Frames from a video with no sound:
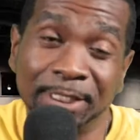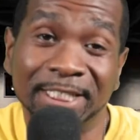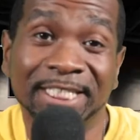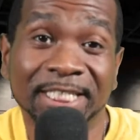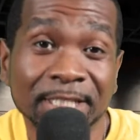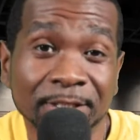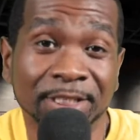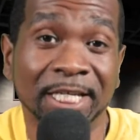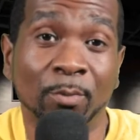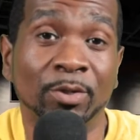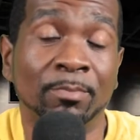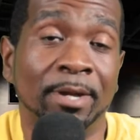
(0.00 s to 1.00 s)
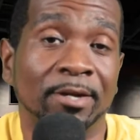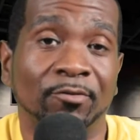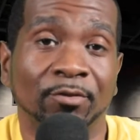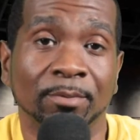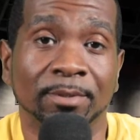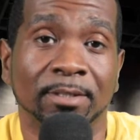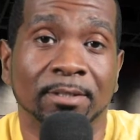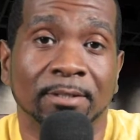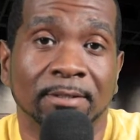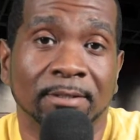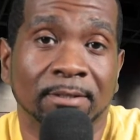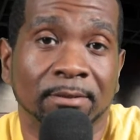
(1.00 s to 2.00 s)
the decisions that we make from it
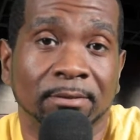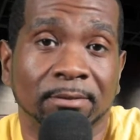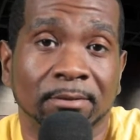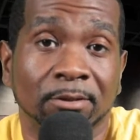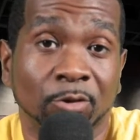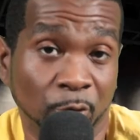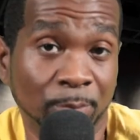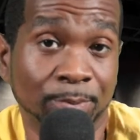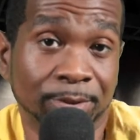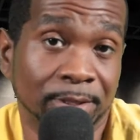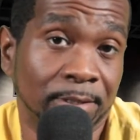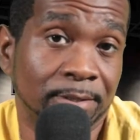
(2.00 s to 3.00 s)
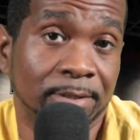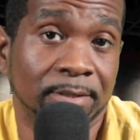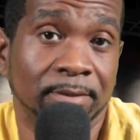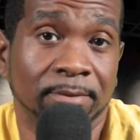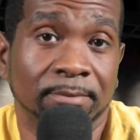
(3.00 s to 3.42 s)
cripples us.